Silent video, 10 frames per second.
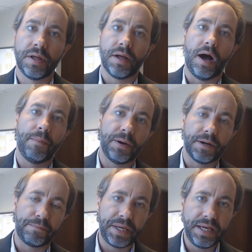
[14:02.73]
Up on
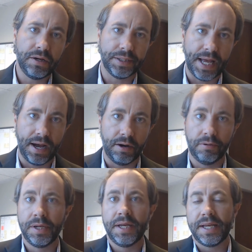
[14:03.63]
appeal now
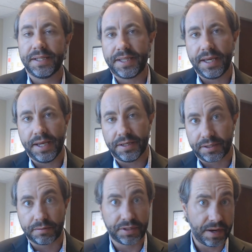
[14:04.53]
is
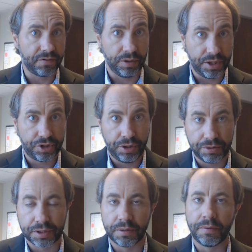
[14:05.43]
several
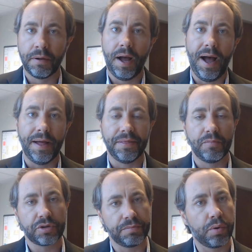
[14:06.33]
issues. The
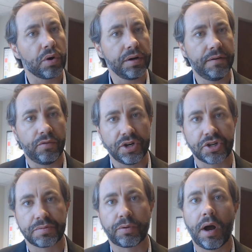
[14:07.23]
most important of which
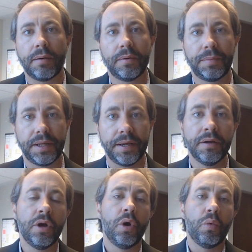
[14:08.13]
is probably
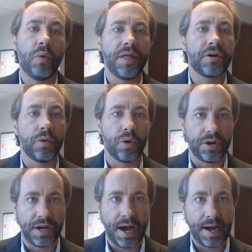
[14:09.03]
whether or
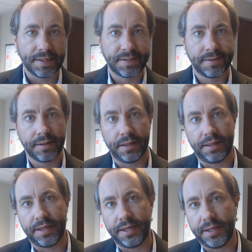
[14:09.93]
not
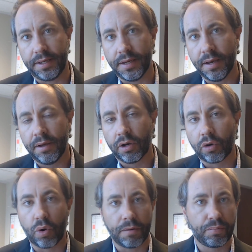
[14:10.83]
the
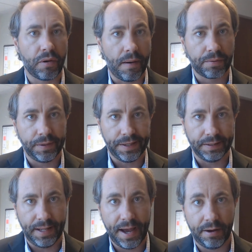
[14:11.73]
court properly
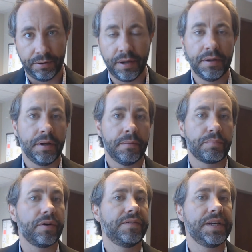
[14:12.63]
allowed
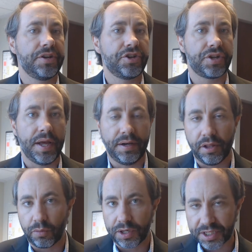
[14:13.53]
privileged and
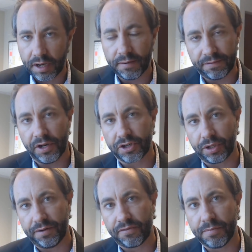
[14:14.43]
otherwise confidential
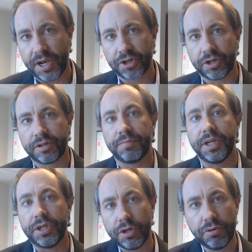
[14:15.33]
information to be
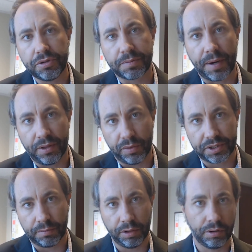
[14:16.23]
used by the
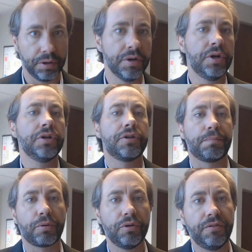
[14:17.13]
whistleblower to
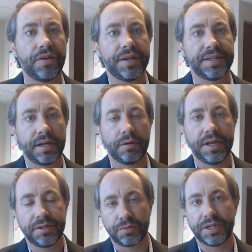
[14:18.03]
prove
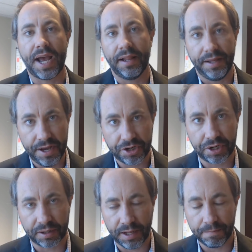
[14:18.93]
his retaliation
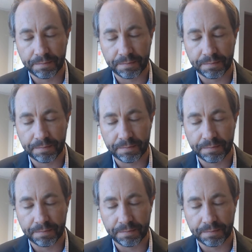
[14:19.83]
claim.